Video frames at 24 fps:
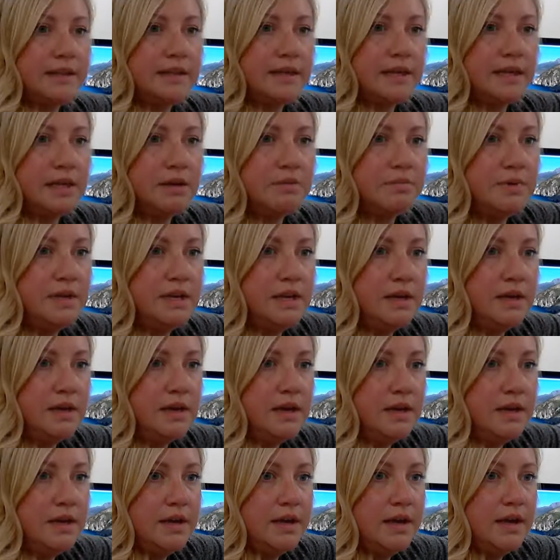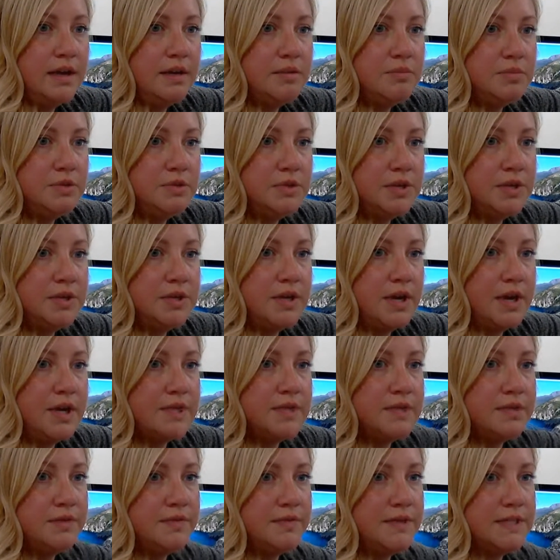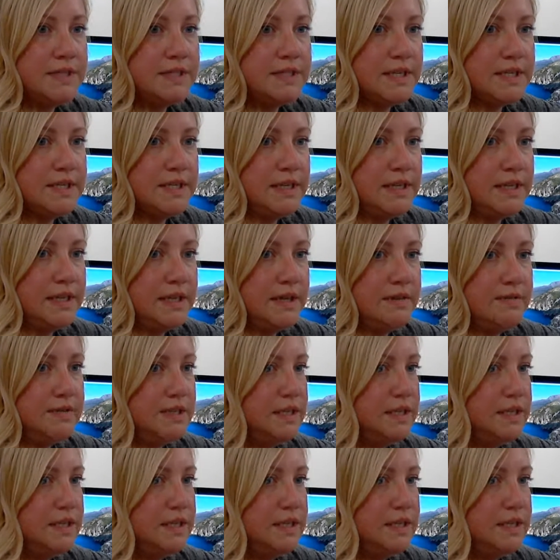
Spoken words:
that can be turned on. So if this doesn't lift